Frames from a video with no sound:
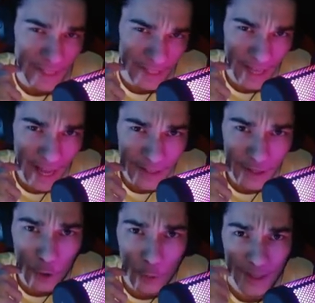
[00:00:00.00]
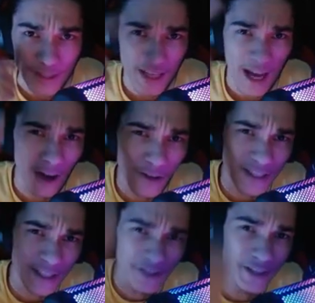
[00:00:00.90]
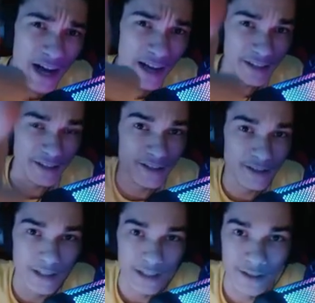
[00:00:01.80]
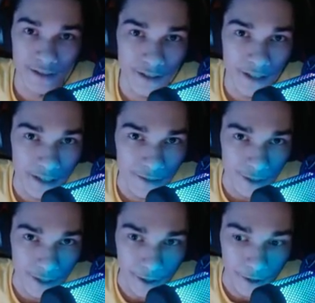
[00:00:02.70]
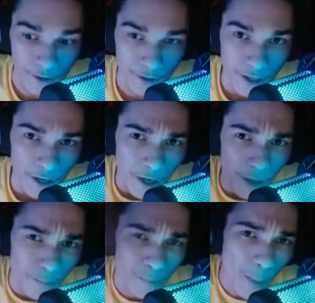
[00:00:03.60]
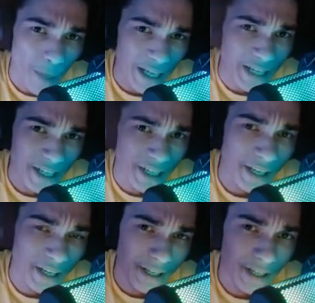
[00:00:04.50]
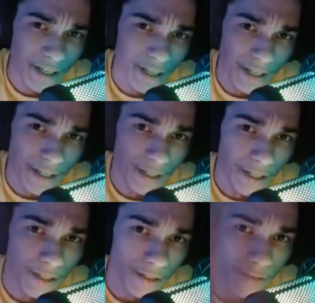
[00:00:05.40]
And as always, I will see you guys in the next video. Bye bye!